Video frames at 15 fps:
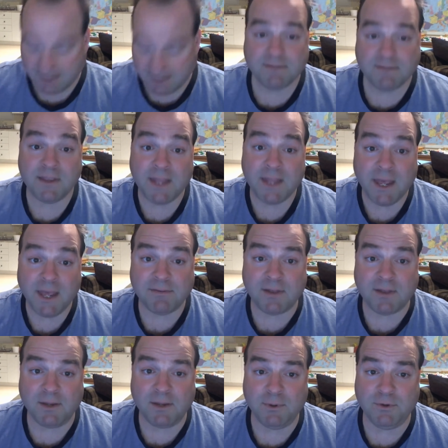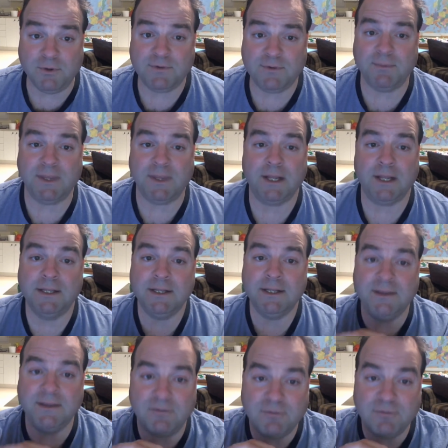Today I thought I would do something a little
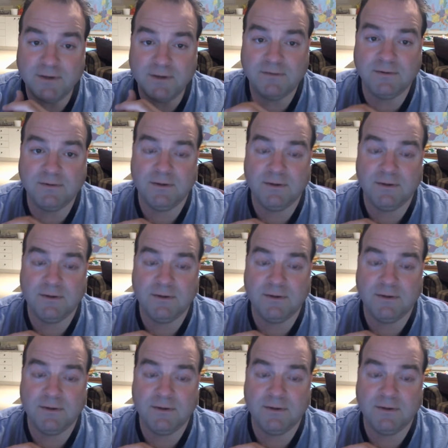different